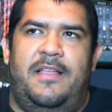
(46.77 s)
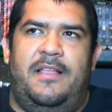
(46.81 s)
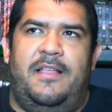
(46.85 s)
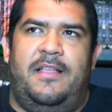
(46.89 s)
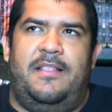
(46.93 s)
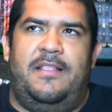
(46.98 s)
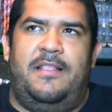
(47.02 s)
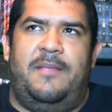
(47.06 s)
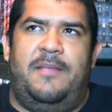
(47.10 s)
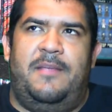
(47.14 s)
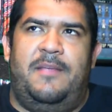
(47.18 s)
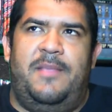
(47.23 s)

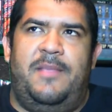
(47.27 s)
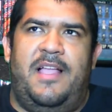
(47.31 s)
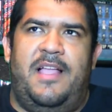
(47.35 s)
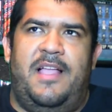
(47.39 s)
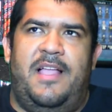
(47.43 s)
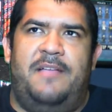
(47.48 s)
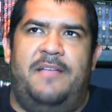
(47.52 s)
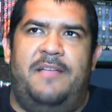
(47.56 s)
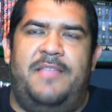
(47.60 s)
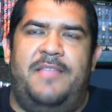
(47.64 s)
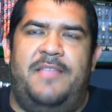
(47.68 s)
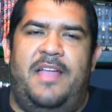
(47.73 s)
will
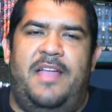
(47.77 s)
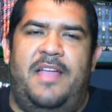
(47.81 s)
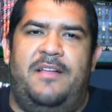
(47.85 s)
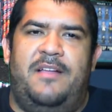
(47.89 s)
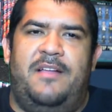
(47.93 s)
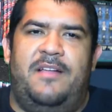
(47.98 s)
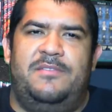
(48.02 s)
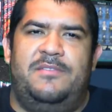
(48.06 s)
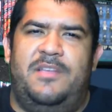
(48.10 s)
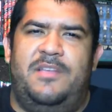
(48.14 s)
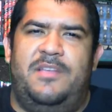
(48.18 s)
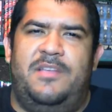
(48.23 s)
have dire
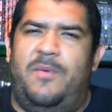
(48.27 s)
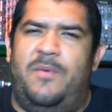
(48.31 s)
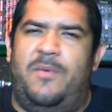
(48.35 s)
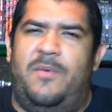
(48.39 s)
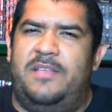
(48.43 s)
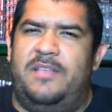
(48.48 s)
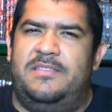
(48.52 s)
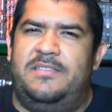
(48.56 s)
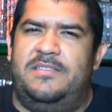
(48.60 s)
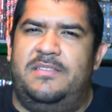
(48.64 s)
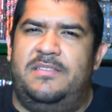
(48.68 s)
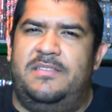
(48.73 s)

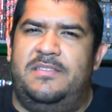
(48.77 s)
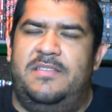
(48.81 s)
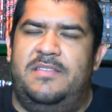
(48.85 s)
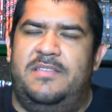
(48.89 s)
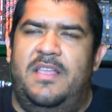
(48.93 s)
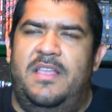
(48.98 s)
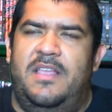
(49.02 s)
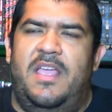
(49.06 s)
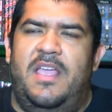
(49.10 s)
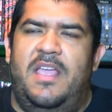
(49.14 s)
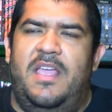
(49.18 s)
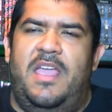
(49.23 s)
consequences
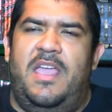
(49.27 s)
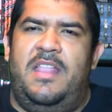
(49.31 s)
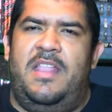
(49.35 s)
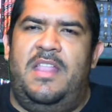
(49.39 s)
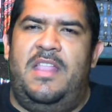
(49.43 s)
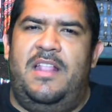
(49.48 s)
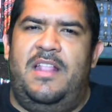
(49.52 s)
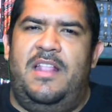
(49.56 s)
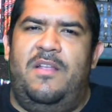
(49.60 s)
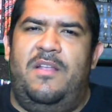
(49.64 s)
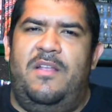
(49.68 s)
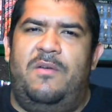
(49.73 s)
in
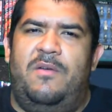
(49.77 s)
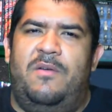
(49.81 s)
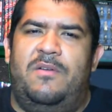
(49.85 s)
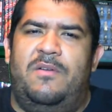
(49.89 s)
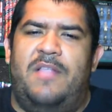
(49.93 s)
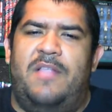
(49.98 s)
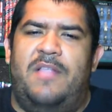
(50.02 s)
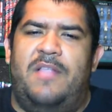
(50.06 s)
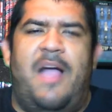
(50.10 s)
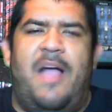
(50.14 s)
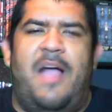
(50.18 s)
the long run.